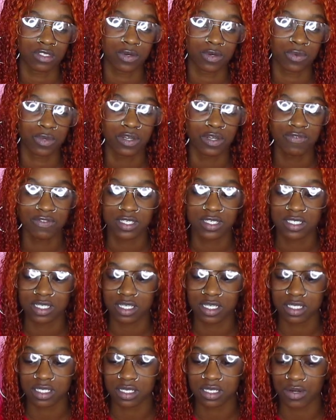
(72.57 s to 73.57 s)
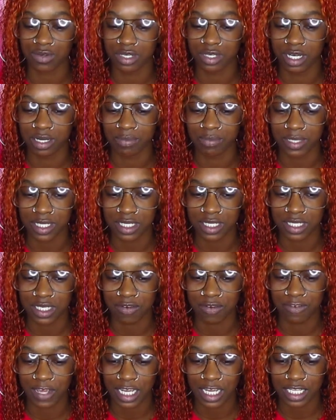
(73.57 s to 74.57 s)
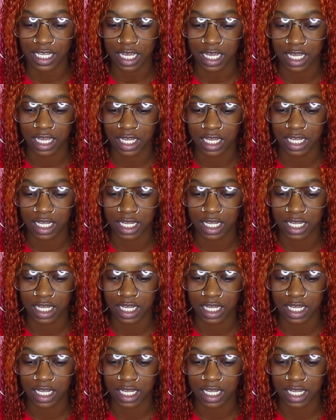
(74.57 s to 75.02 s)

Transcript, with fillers: What if this looks so dumb because of the fact that